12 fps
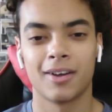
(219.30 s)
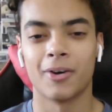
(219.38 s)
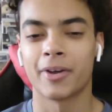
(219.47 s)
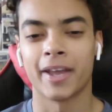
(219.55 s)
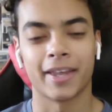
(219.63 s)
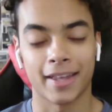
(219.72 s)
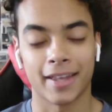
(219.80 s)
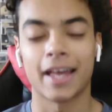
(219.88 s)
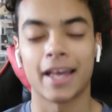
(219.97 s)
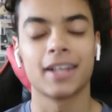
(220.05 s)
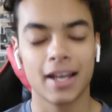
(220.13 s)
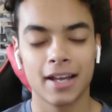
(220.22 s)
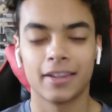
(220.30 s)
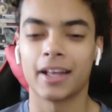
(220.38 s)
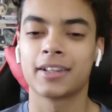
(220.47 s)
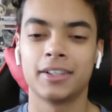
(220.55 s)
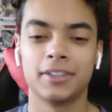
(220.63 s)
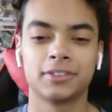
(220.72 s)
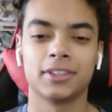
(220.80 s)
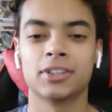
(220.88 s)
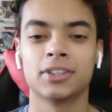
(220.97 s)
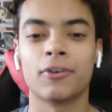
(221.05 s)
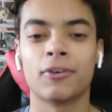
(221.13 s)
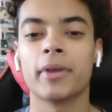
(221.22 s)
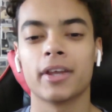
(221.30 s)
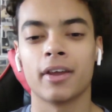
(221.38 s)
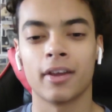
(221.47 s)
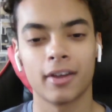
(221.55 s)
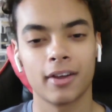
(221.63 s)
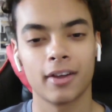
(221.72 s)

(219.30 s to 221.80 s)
Okay, that clears things up for me.